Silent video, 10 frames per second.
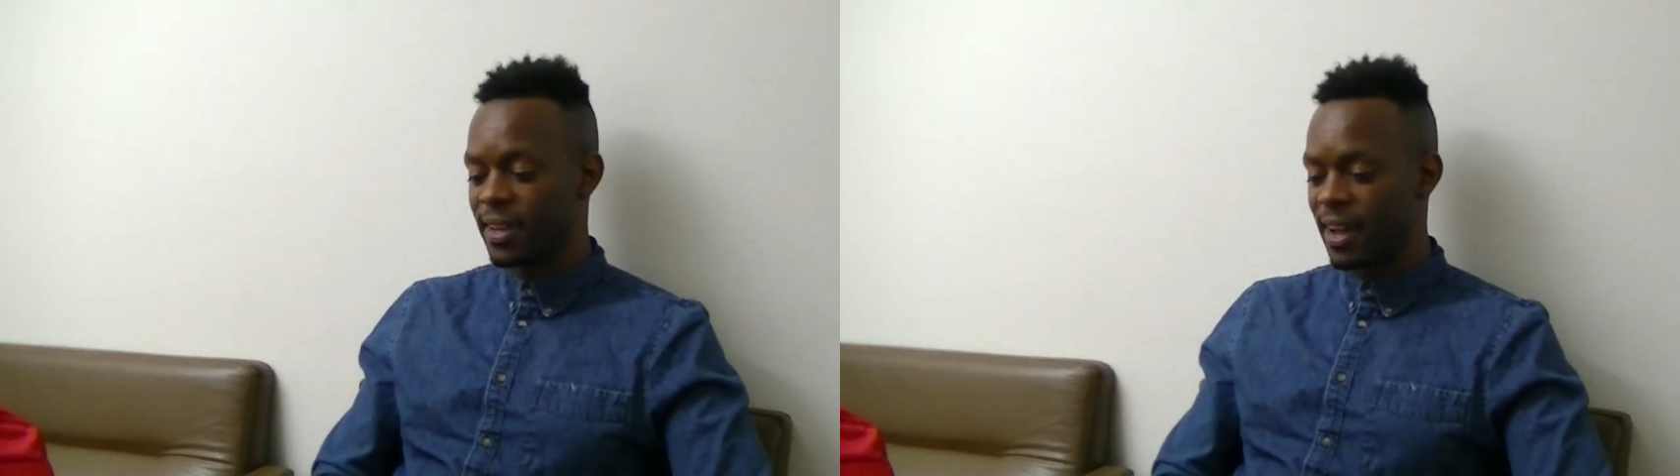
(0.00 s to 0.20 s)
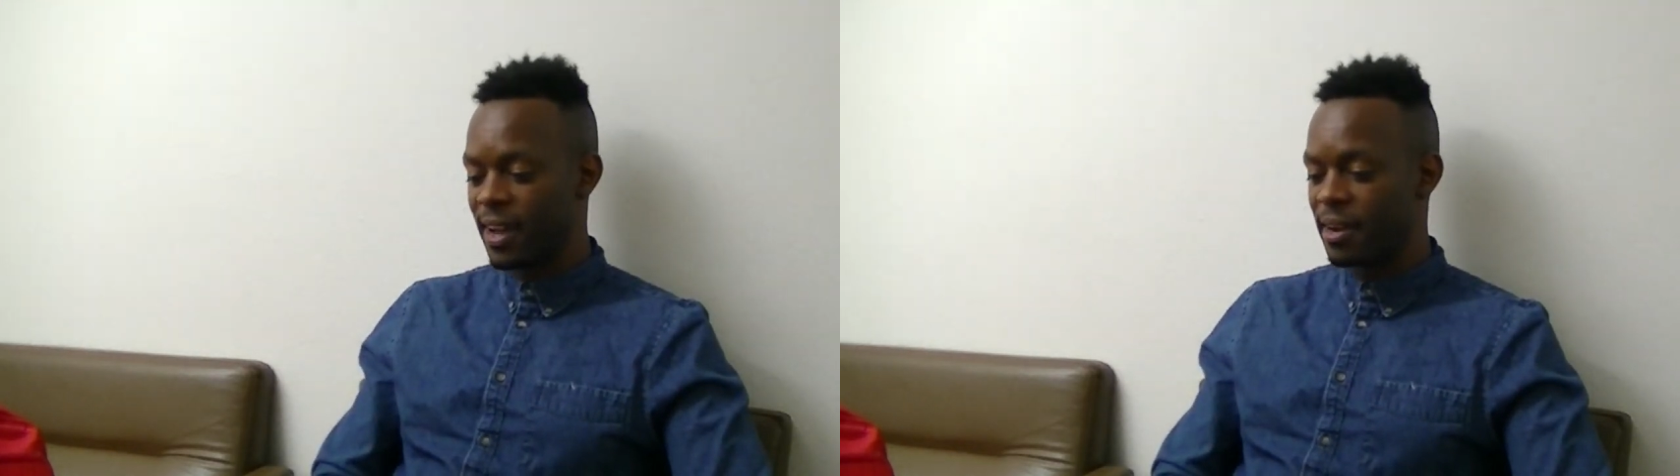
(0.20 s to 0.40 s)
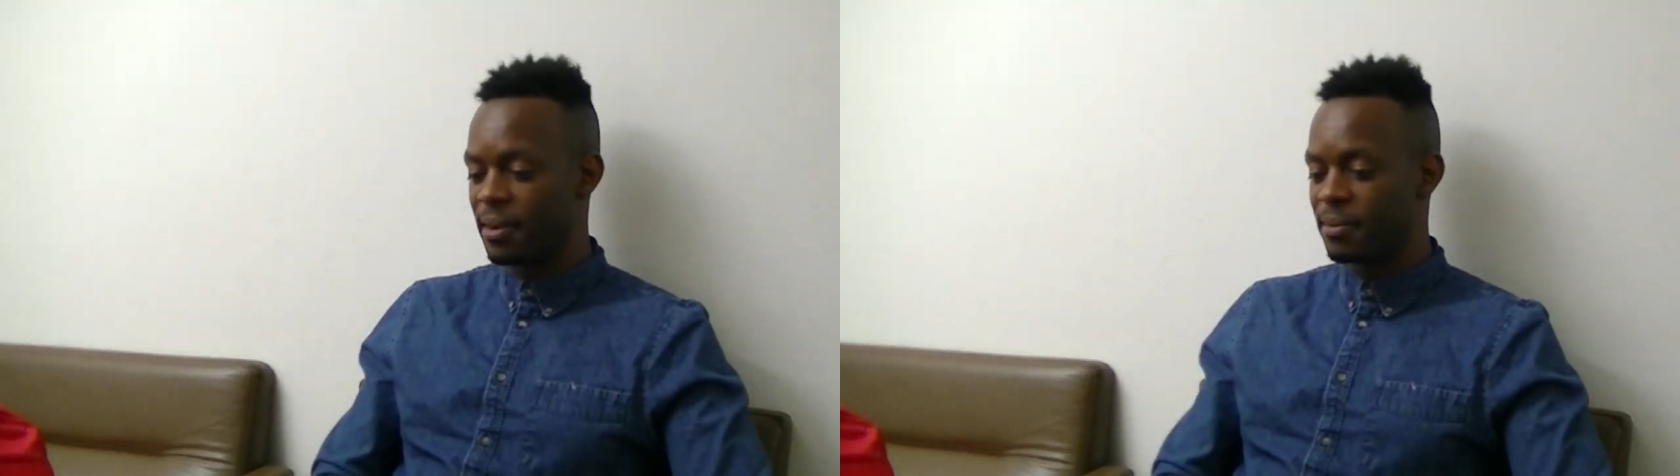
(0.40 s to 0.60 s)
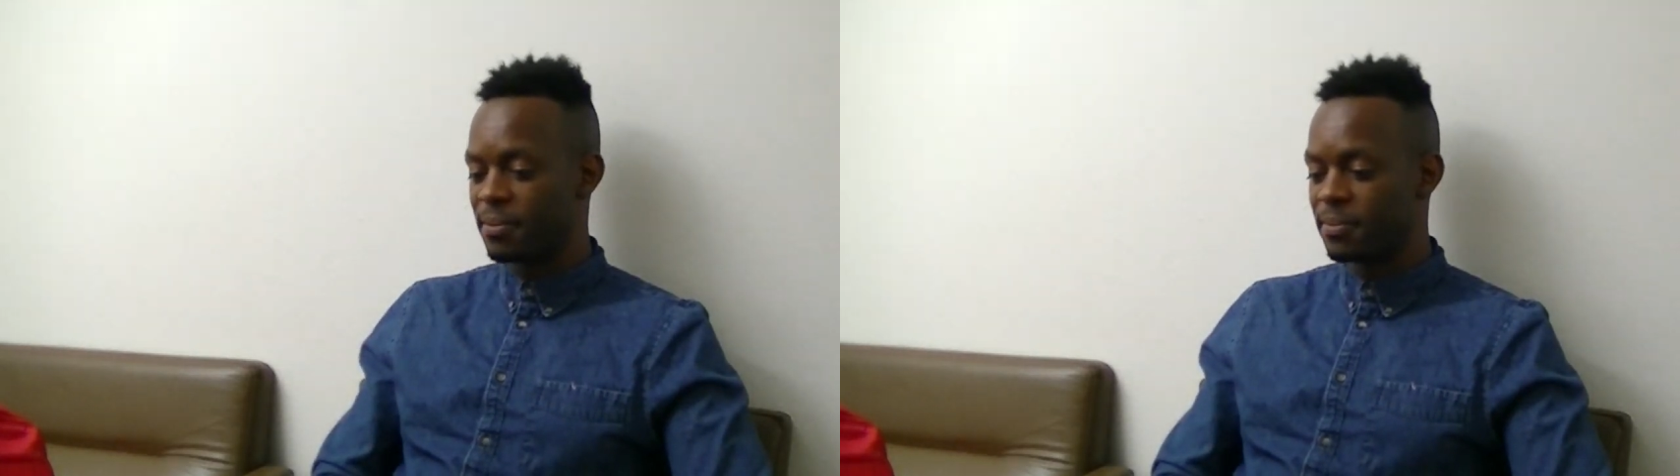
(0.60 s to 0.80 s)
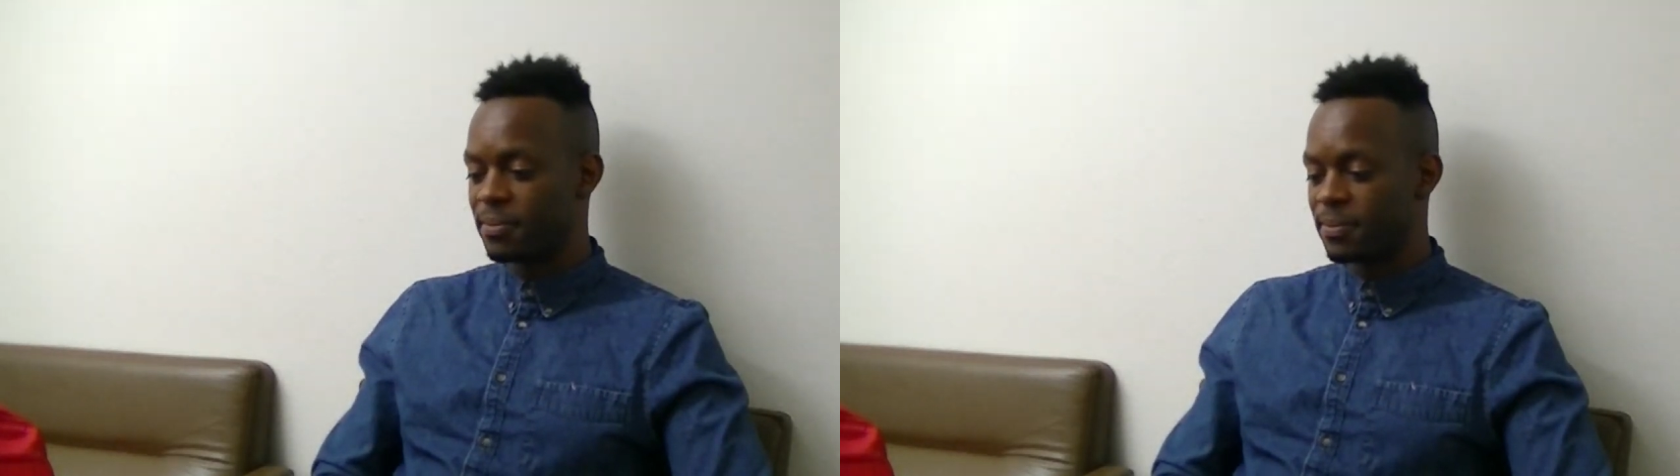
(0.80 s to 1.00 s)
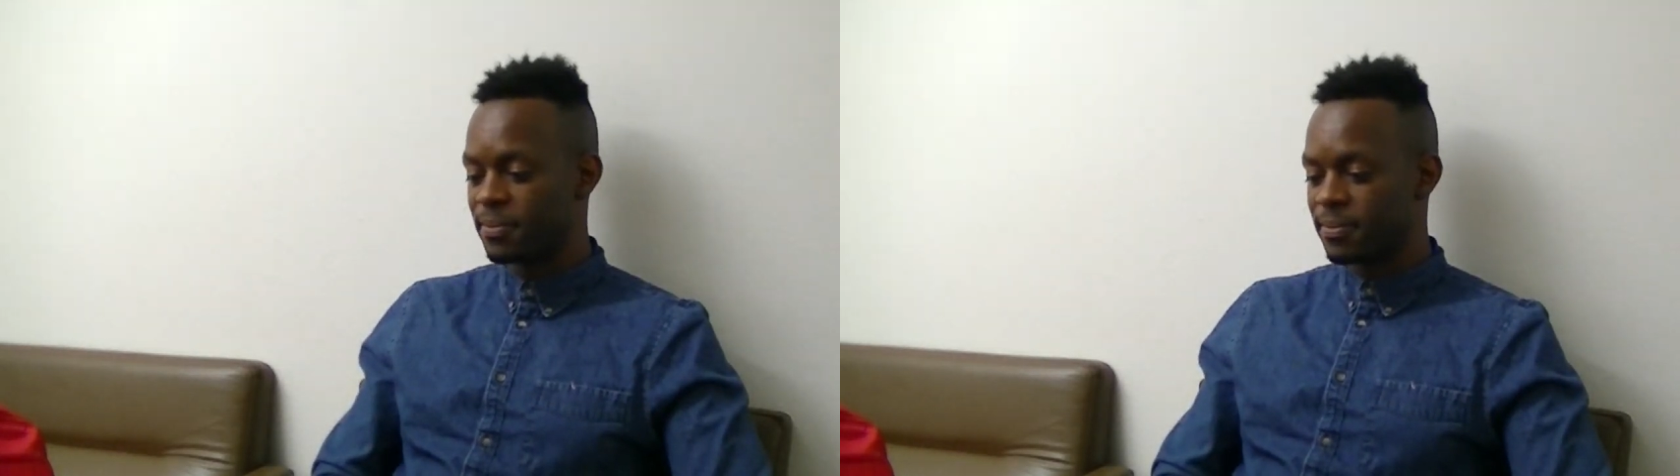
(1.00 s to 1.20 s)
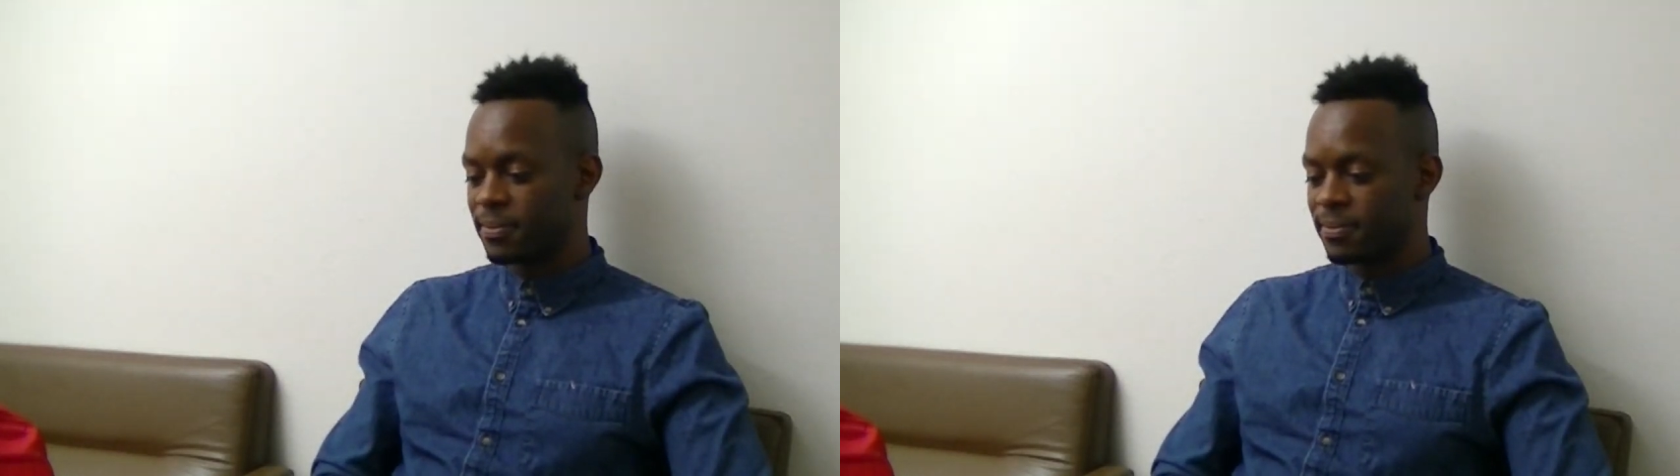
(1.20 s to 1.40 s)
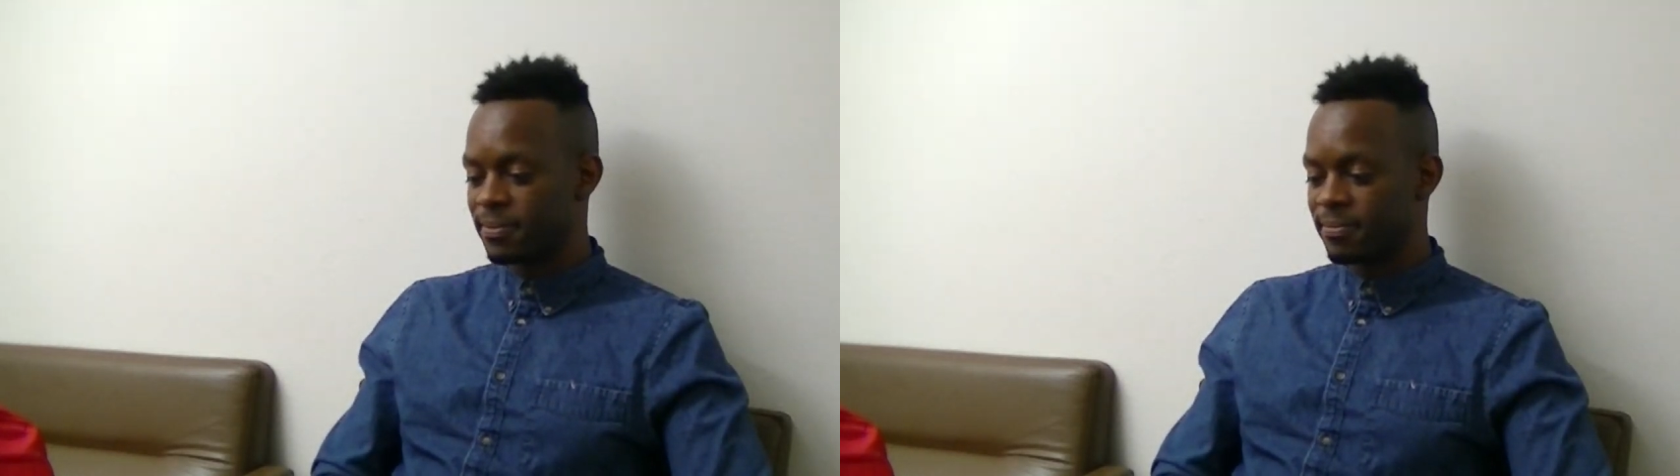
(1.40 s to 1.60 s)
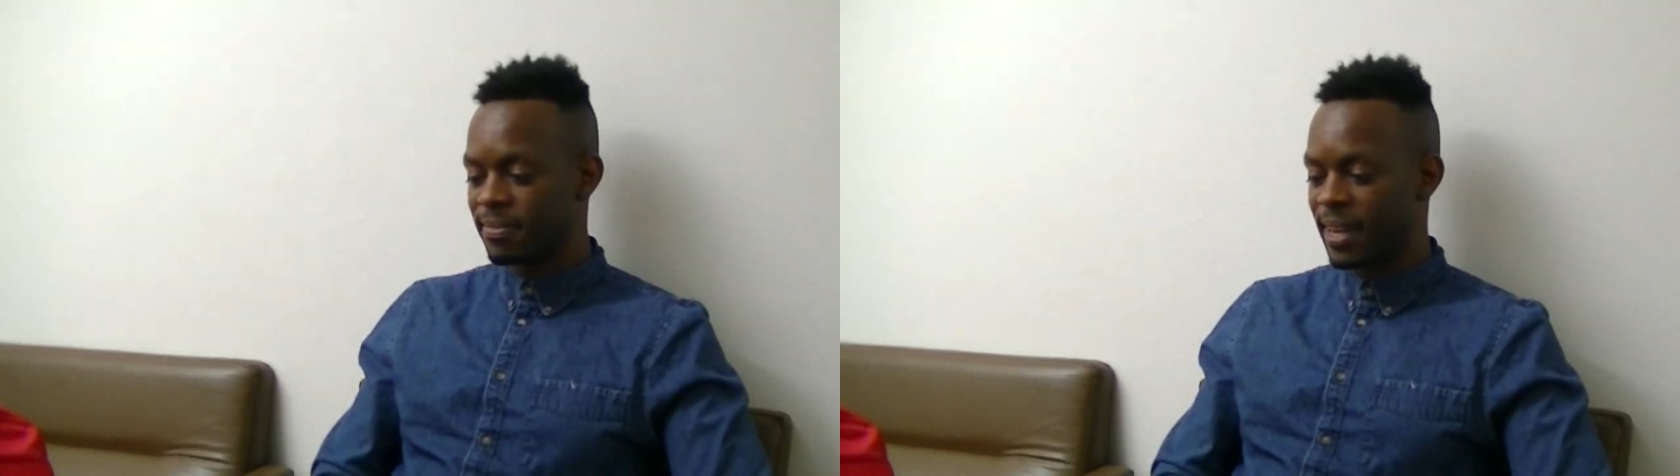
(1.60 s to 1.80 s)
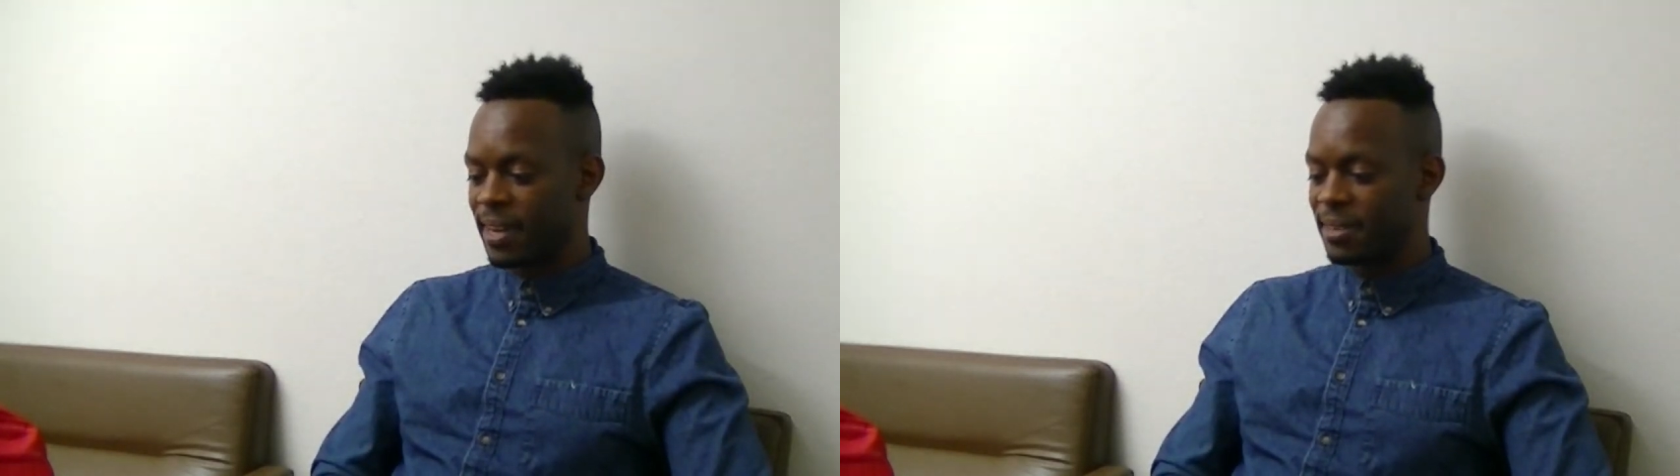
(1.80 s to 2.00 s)
Um,
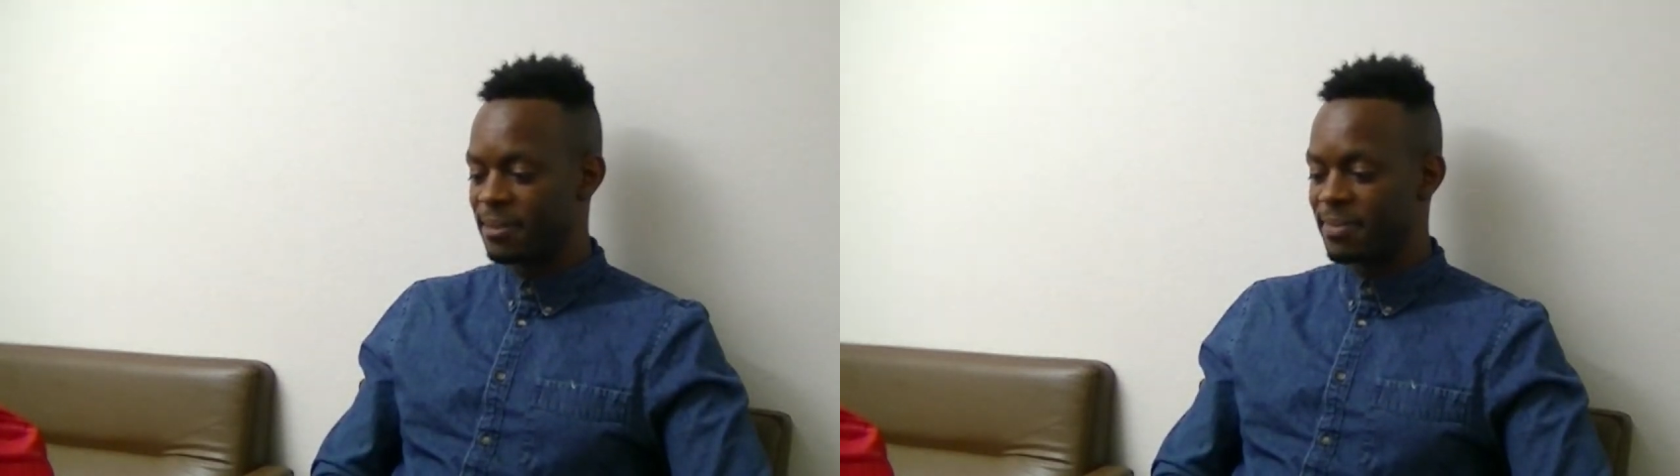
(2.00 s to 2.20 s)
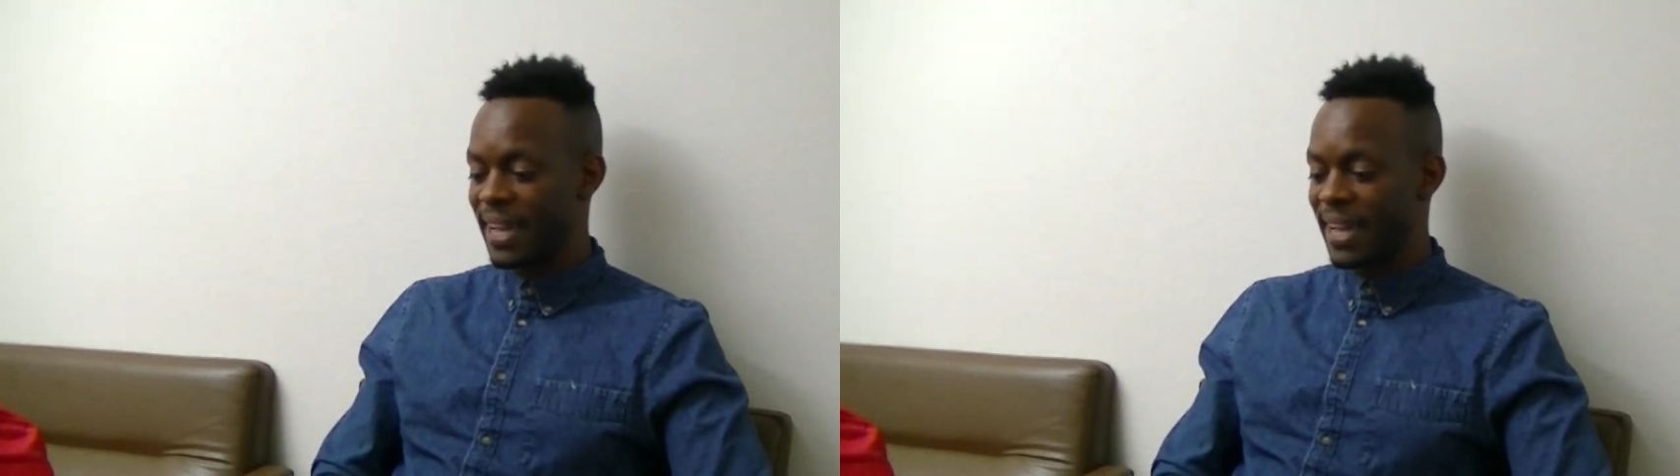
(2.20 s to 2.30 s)
um,